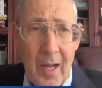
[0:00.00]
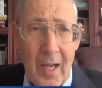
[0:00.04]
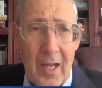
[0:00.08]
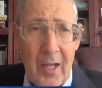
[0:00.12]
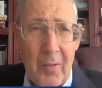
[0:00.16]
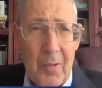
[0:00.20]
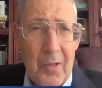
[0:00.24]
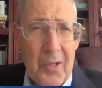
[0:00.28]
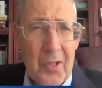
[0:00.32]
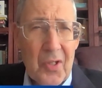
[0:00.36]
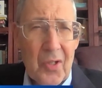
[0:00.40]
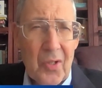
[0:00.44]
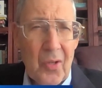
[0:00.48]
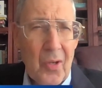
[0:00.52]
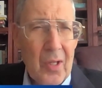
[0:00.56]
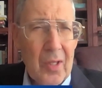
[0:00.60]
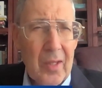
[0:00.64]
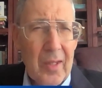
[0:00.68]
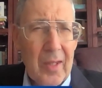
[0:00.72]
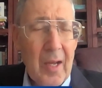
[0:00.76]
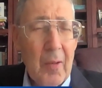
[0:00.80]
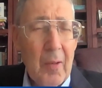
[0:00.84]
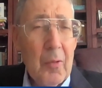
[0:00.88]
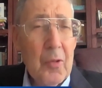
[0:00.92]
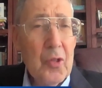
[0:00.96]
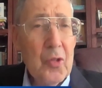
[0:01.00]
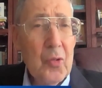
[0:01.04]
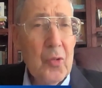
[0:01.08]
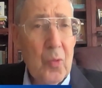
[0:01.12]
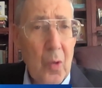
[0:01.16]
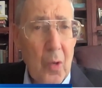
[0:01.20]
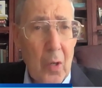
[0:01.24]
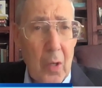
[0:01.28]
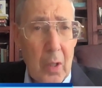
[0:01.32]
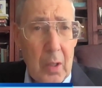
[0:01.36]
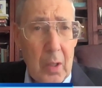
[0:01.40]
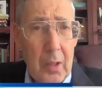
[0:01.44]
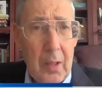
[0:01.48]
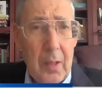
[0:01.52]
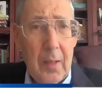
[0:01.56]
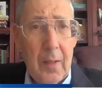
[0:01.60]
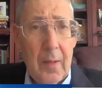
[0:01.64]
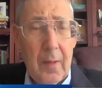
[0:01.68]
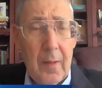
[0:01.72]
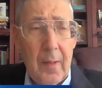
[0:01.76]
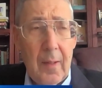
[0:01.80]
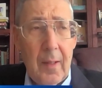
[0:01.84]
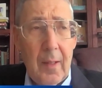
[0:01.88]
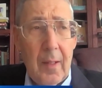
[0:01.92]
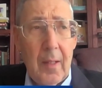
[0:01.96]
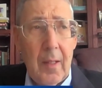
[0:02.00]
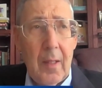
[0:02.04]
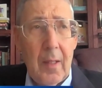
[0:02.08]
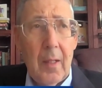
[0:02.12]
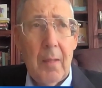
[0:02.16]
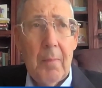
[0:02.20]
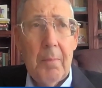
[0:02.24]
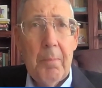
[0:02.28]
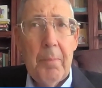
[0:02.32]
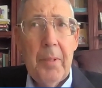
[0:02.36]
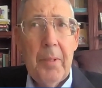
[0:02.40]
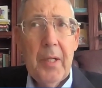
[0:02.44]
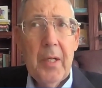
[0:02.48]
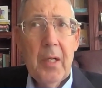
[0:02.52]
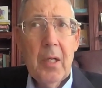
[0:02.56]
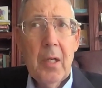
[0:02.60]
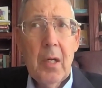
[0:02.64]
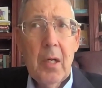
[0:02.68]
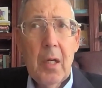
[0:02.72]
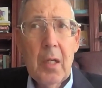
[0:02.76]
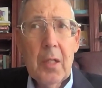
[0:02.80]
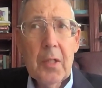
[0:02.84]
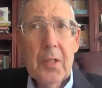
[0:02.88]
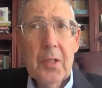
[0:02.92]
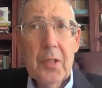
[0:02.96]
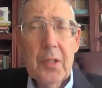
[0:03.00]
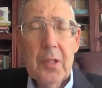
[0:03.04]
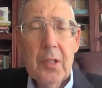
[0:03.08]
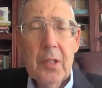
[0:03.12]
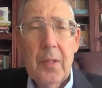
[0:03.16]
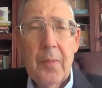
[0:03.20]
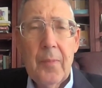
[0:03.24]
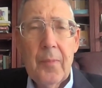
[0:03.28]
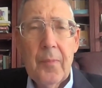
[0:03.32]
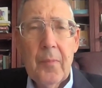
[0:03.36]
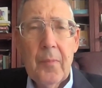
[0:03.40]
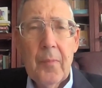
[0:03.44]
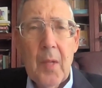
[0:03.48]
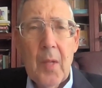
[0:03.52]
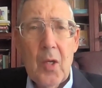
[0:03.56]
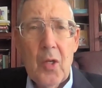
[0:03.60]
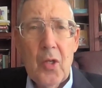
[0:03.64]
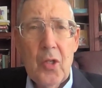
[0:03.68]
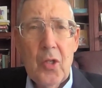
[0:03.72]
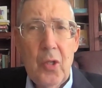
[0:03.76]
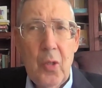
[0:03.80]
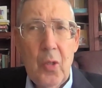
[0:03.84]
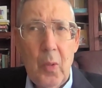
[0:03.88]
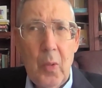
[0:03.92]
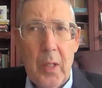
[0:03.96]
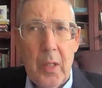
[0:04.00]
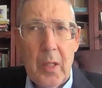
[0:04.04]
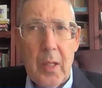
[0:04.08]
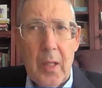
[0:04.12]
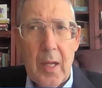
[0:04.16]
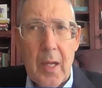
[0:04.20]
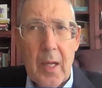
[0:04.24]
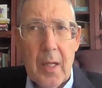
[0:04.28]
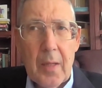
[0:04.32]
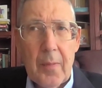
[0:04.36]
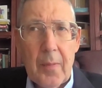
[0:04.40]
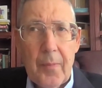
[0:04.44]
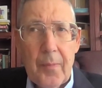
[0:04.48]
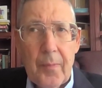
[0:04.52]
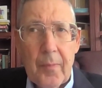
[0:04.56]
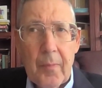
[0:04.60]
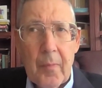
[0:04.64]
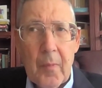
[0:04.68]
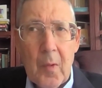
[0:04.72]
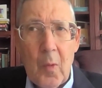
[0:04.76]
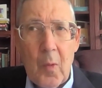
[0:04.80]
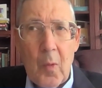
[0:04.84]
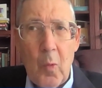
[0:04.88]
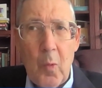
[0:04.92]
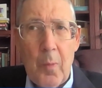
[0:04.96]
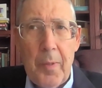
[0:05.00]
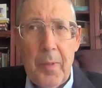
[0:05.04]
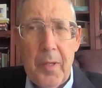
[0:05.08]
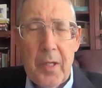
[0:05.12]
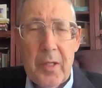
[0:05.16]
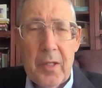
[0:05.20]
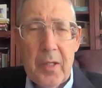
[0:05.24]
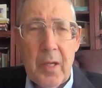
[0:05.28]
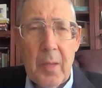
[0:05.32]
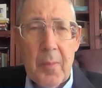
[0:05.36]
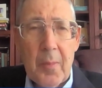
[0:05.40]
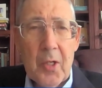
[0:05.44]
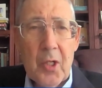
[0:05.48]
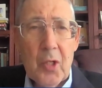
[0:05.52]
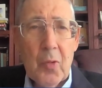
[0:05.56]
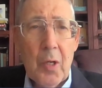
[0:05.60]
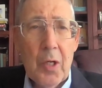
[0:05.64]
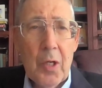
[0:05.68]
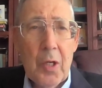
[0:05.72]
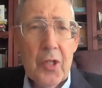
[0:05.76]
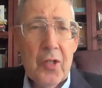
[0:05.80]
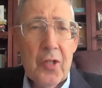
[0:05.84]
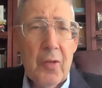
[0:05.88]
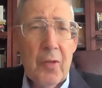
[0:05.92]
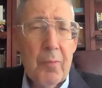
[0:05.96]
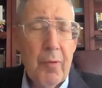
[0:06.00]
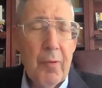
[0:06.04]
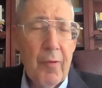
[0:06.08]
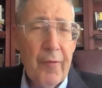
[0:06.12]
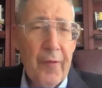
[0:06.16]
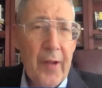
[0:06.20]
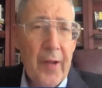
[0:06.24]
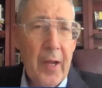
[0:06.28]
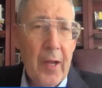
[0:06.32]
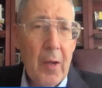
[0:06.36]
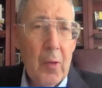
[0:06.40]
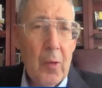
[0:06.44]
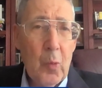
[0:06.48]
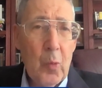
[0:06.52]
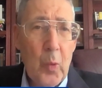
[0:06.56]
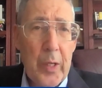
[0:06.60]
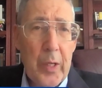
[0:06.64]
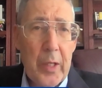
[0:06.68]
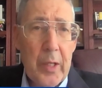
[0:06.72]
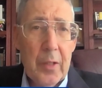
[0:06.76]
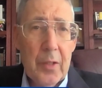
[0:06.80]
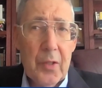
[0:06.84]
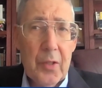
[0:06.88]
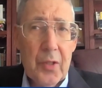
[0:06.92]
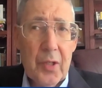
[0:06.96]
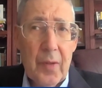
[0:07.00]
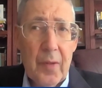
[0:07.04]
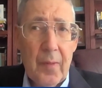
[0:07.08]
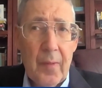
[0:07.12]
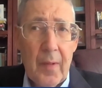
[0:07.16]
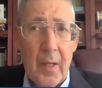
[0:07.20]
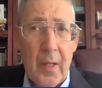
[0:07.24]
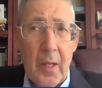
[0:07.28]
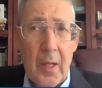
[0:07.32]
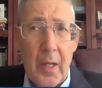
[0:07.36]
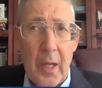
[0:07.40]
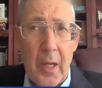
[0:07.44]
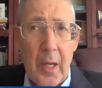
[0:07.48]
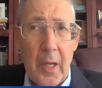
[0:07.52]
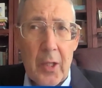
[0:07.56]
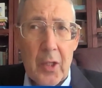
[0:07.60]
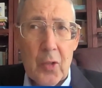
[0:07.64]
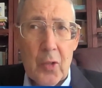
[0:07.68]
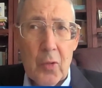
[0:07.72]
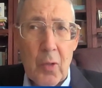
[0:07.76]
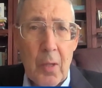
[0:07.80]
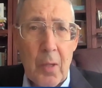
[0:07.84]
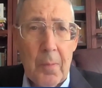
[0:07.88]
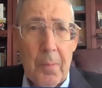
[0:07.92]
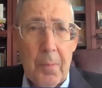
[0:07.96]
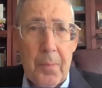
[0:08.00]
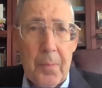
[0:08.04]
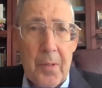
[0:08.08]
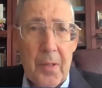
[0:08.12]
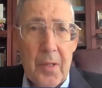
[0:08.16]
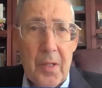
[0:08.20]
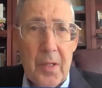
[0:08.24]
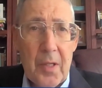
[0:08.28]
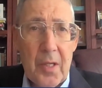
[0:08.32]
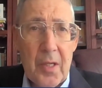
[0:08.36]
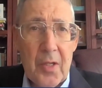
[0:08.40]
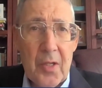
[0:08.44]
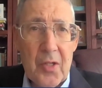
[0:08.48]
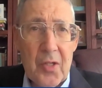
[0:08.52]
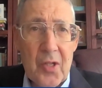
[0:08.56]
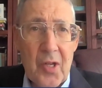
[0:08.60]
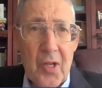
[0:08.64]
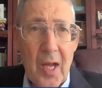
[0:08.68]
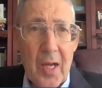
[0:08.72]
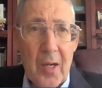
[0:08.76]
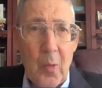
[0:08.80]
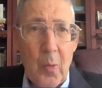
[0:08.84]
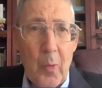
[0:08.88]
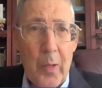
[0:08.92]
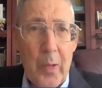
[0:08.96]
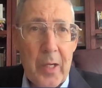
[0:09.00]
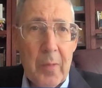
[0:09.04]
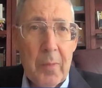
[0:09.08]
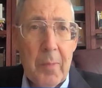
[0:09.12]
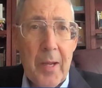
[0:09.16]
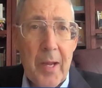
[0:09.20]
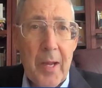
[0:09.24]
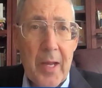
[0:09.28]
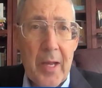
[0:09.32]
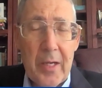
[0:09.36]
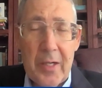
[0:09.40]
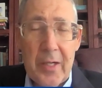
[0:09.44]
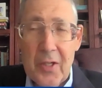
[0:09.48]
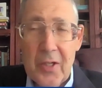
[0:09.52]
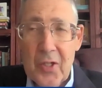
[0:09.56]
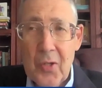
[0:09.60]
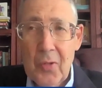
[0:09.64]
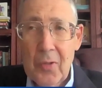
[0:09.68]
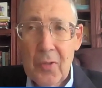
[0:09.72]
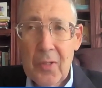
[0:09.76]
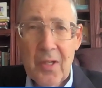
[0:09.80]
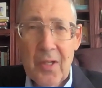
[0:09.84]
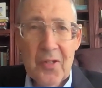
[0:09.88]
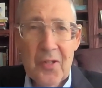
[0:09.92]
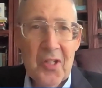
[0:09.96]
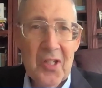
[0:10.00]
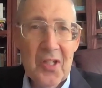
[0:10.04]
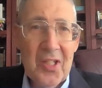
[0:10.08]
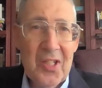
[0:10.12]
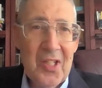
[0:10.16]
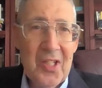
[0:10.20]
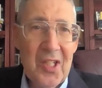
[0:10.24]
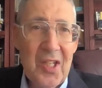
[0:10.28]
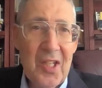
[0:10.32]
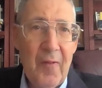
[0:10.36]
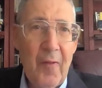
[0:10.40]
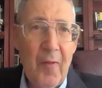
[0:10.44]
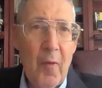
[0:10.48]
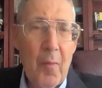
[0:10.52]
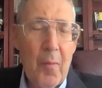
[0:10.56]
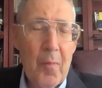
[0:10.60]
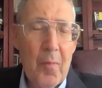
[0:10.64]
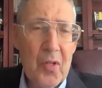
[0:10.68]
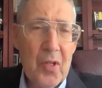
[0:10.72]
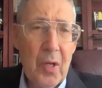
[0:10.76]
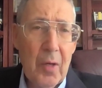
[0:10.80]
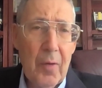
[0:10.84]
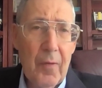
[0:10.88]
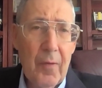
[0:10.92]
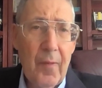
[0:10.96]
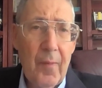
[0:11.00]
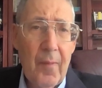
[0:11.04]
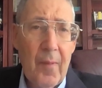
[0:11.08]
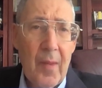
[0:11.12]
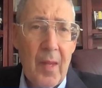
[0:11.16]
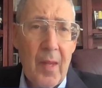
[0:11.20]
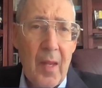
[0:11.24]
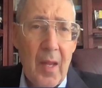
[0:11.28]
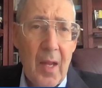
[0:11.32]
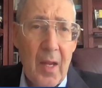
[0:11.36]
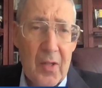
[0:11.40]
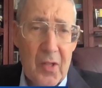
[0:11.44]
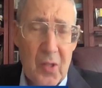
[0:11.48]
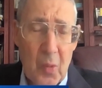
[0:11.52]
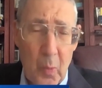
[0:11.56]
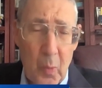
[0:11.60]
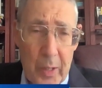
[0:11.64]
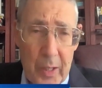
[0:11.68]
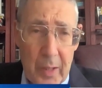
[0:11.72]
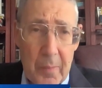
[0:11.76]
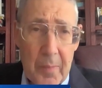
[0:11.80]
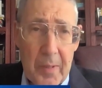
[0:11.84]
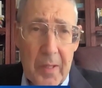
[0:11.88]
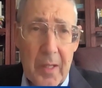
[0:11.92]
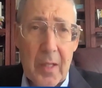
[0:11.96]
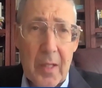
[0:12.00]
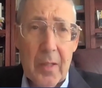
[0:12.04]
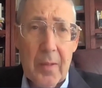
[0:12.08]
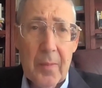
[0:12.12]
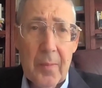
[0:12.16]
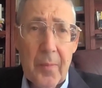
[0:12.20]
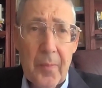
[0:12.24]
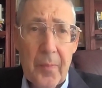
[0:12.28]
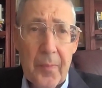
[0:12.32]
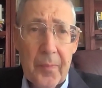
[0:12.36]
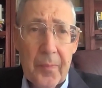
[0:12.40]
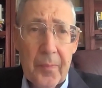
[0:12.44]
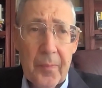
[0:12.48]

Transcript: I always thought that was wrong because doing that would be a demonstration of profound weakness. And Trump is not a weak man, and he certainly doesn't conceive of himself as a weak man.